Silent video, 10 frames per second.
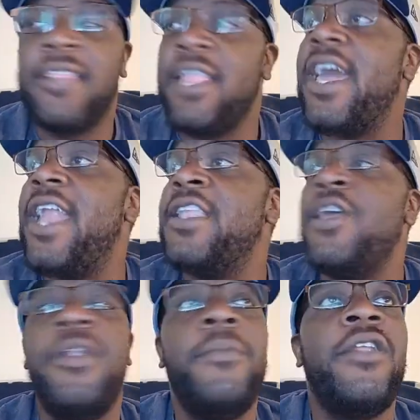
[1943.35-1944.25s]
They got to
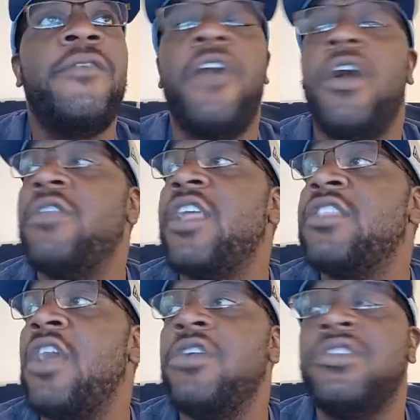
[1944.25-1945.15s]
deal with a motherfucker on their
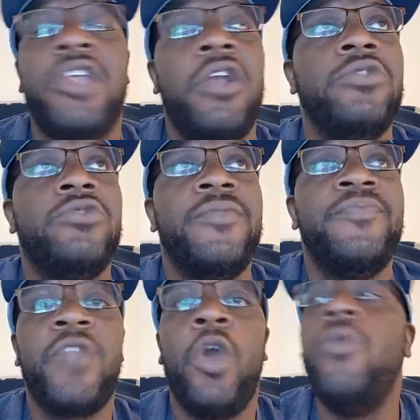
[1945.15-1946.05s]
third surgery
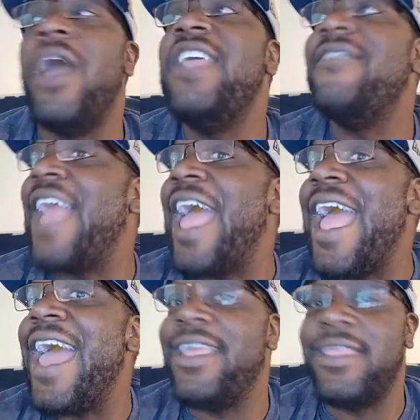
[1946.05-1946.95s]
who ain't even
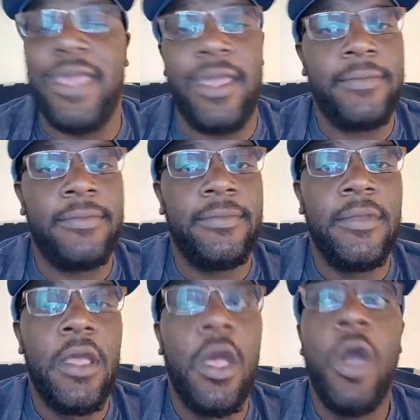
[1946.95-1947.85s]
had it yet.
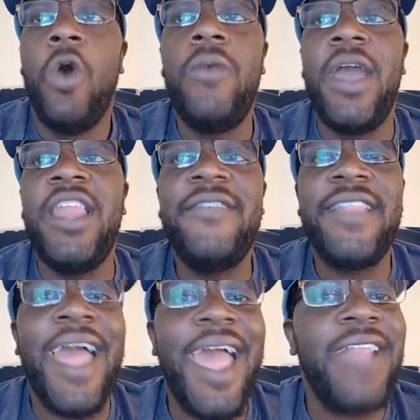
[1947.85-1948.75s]
Who ain't even
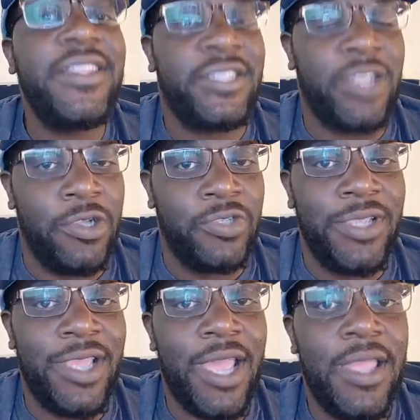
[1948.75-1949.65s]
had the surgery
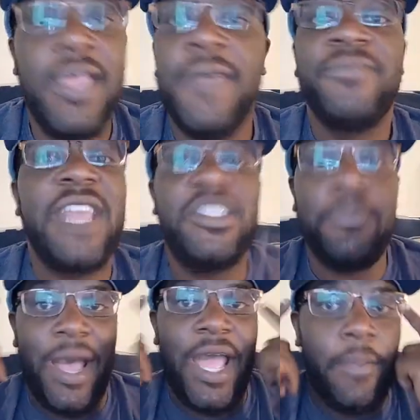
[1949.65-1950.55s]
yet. That's
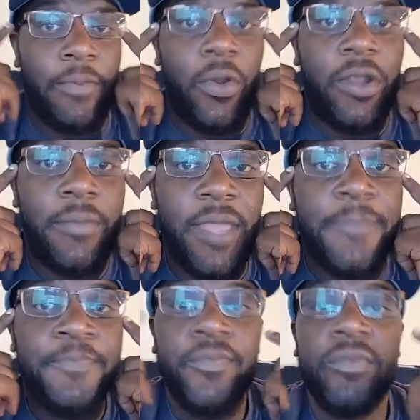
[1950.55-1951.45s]
mind-blowing to
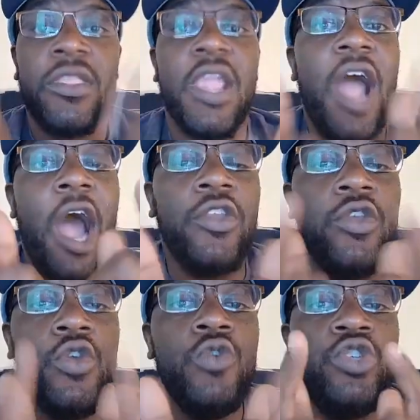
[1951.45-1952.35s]
me. How you
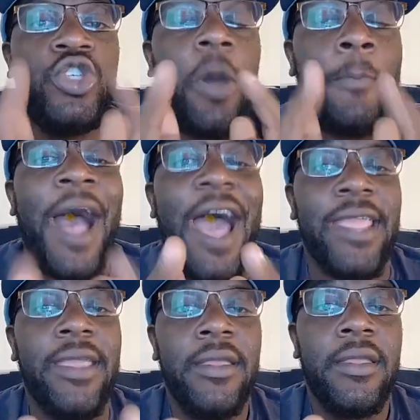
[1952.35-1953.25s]
use your
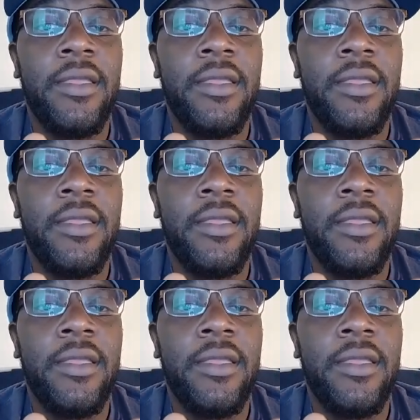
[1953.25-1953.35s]
body.